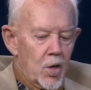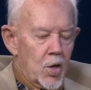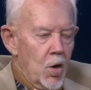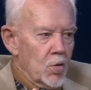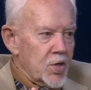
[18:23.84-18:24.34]

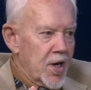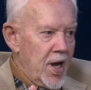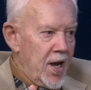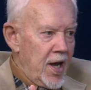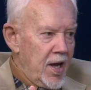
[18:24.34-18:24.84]
Coach
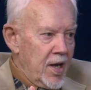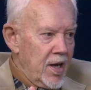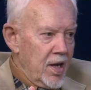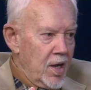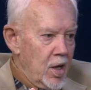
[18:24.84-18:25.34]
K,
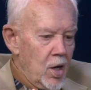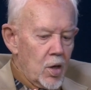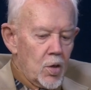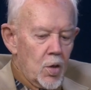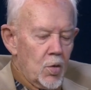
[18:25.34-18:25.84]

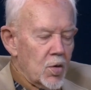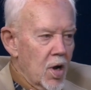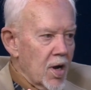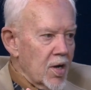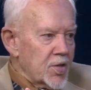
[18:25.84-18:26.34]
Lou
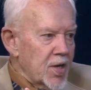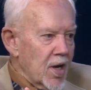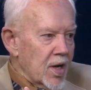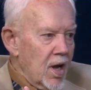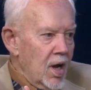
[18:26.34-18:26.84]

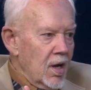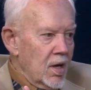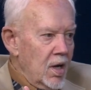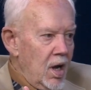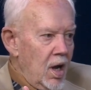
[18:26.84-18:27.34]
Konoseka,
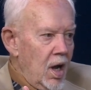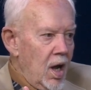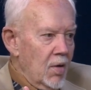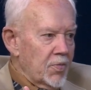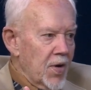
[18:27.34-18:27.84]
Uh,
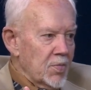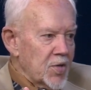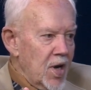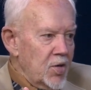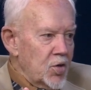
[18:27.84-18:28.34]
wow, from
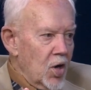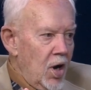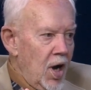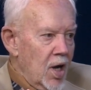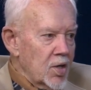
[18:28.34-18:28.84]
Saint
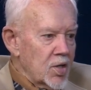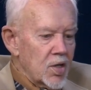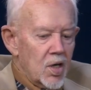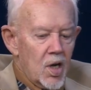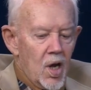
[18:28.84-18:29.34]
John's, very
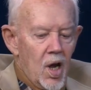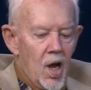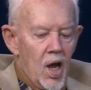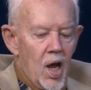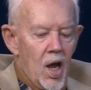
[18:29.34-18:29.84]
very
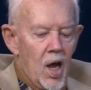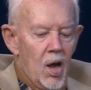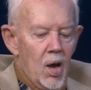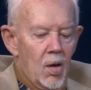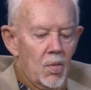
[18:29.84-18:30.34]
famous
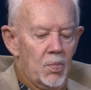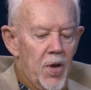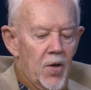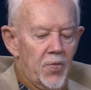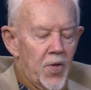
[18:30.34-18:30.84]
names. Uh,
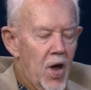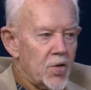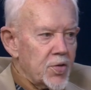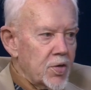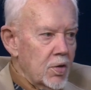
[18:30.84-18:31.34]
Bill
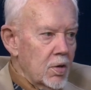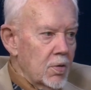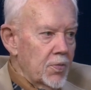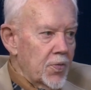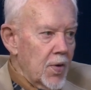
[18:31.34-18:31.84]

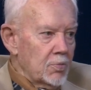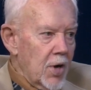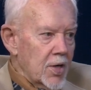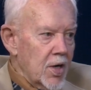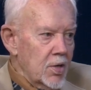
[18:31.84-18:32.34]
Foster from
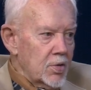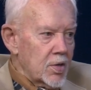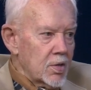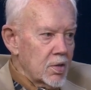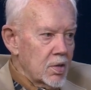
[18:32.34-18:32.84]

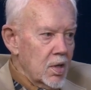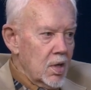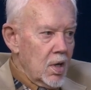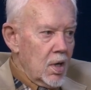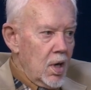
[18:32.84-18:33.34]
Rutgers. Yeah.